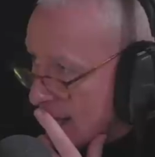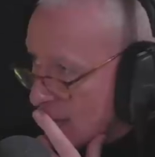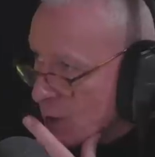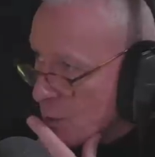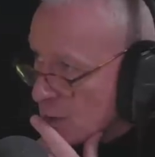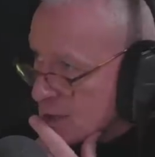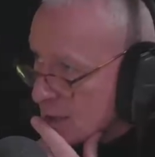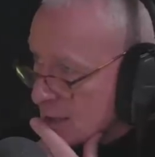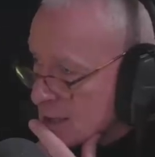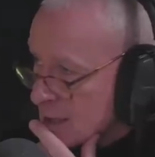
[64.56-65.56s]
anyone that wants to
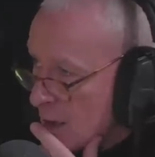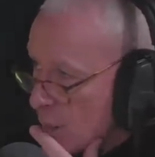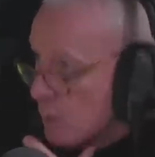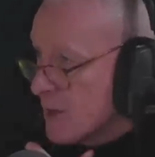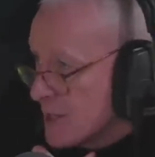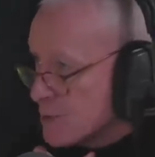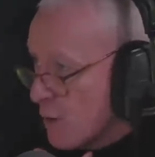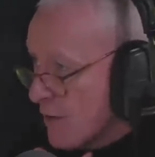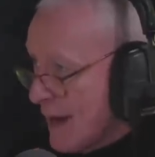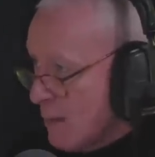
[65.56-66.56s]
listen, we're this,
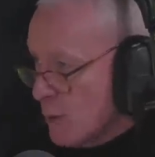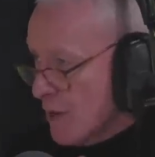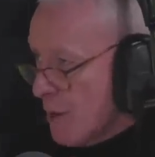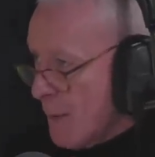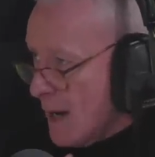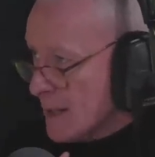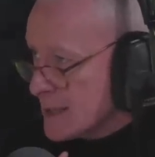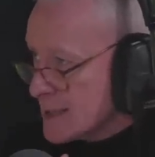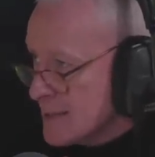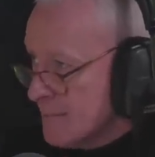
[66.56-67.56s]
we're that, we're the
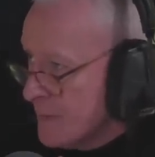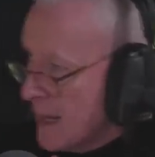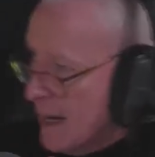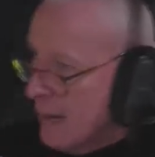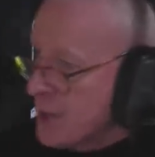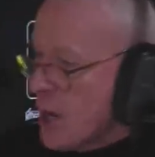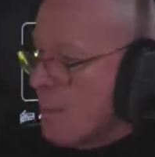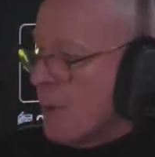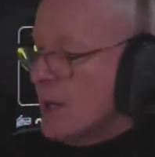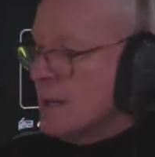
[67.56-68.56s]
Bucks. Have they got a
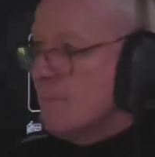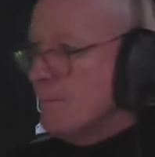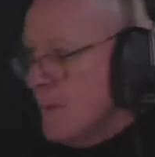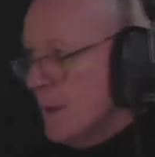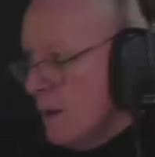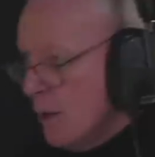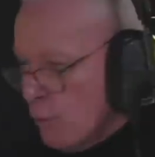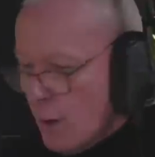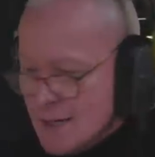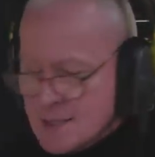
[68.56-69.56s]
point?
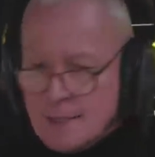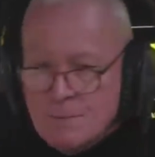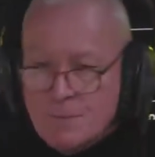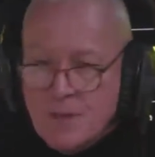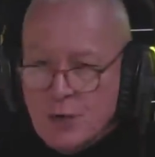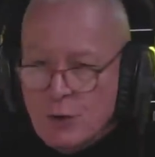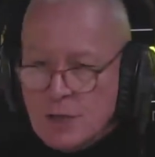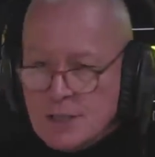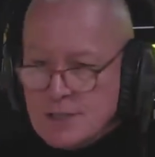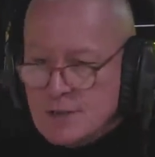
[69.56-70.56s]
Why is it the
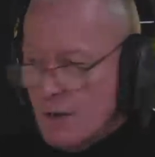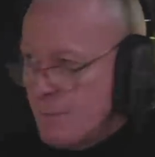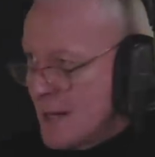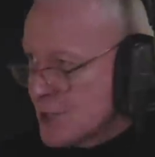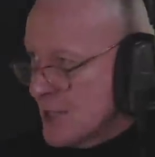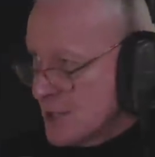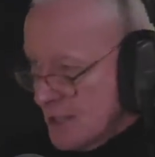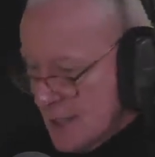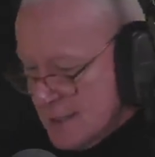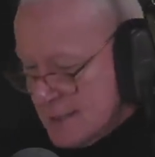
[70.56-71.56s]
owners of Manchester
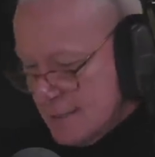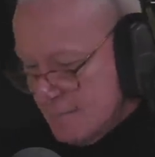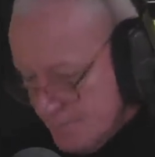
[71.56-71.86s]
United